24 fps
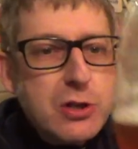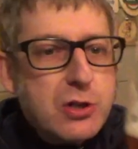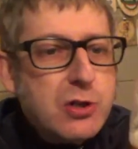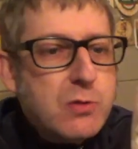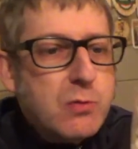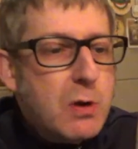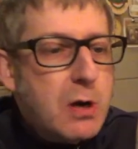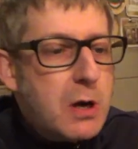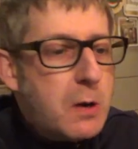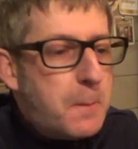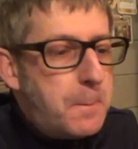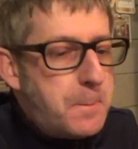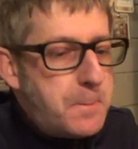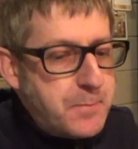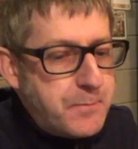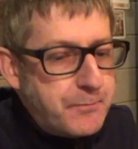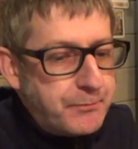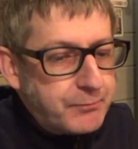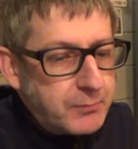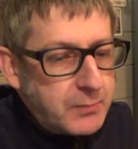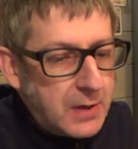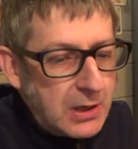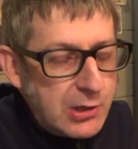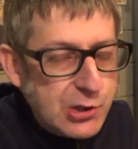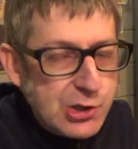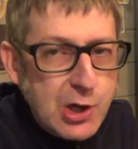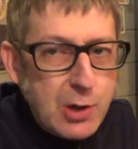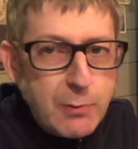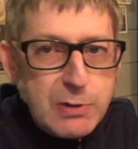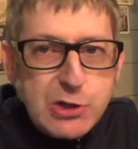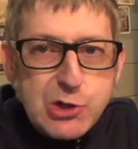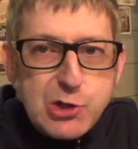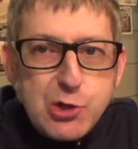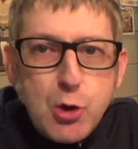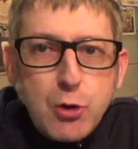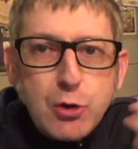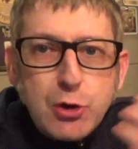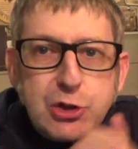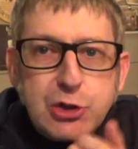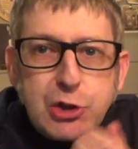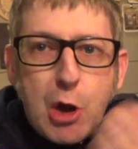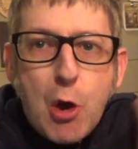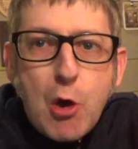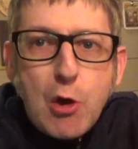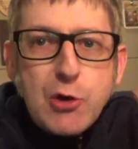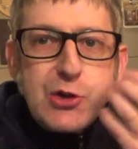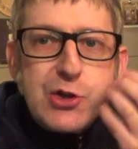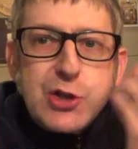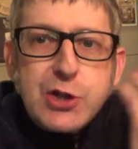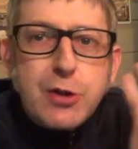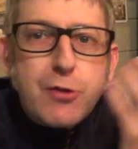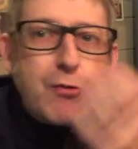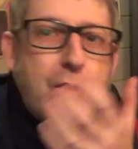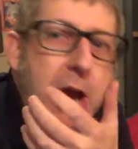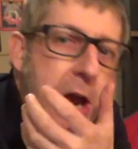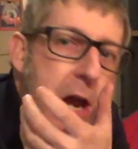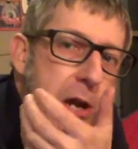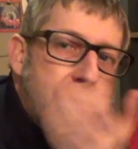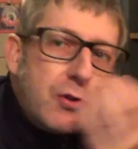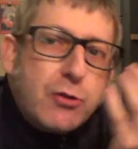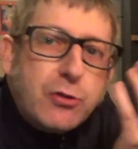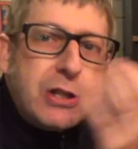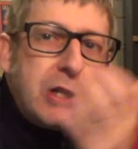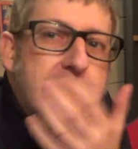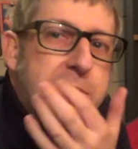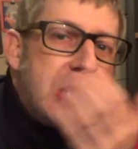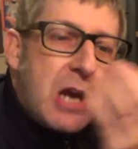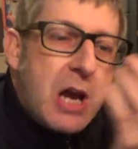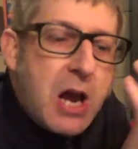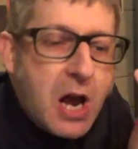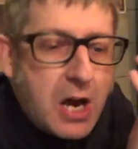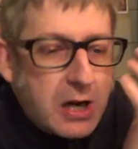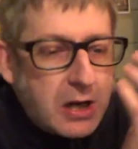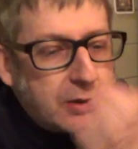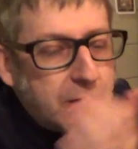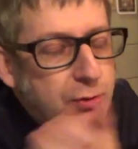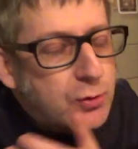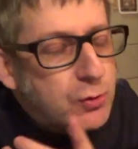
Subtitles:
as well, so it's not dancing around on your tongue and